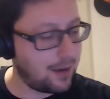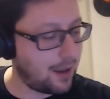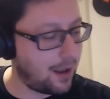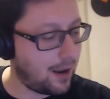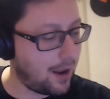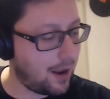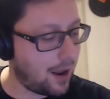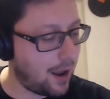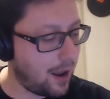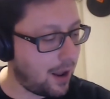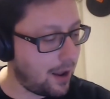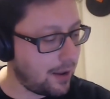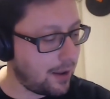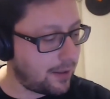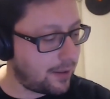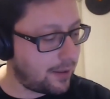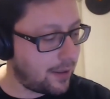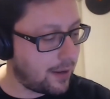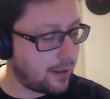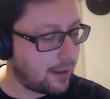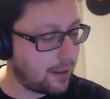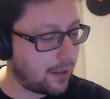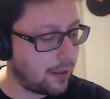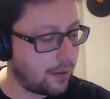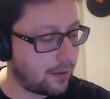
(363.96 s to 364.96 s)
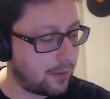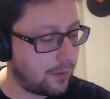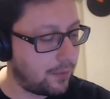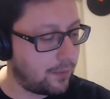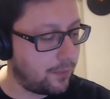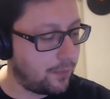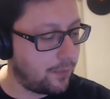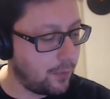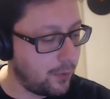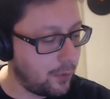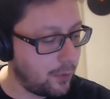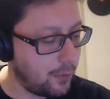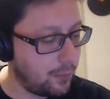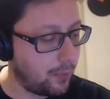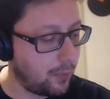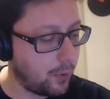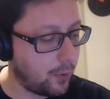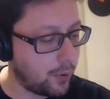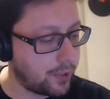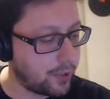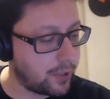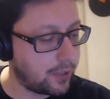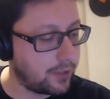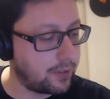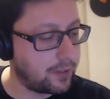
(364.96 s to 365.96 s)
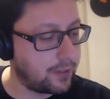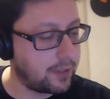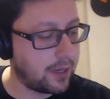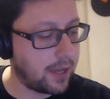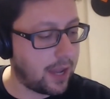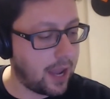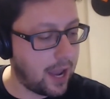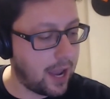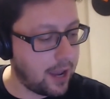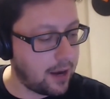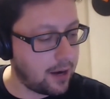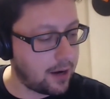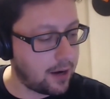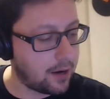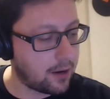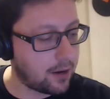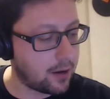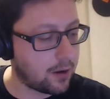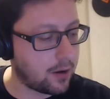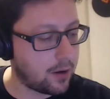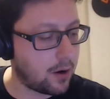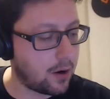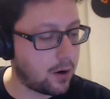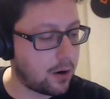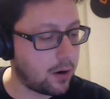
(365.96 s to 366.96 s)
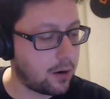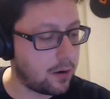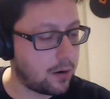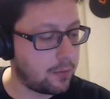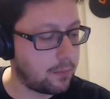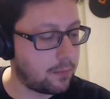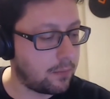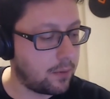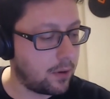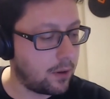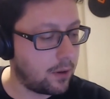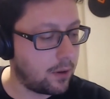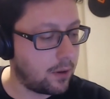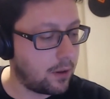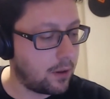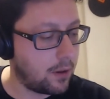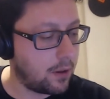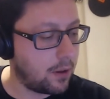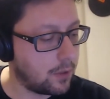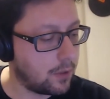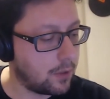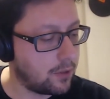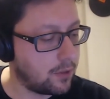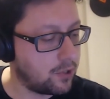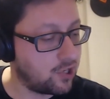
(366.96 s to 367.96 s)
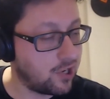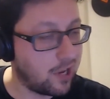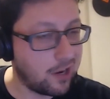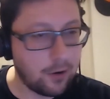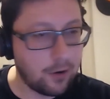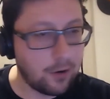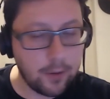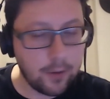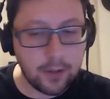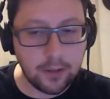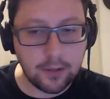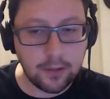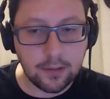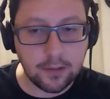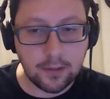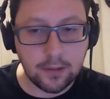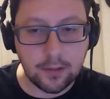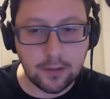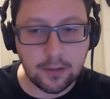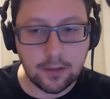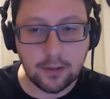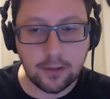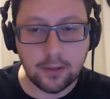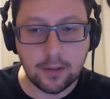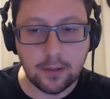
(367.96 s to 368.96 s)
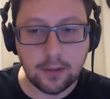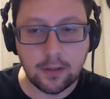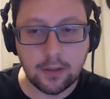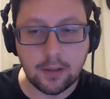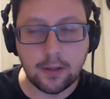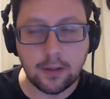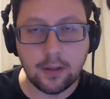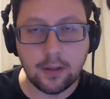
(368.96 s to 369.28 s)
And I think that food portions in Canada are generous,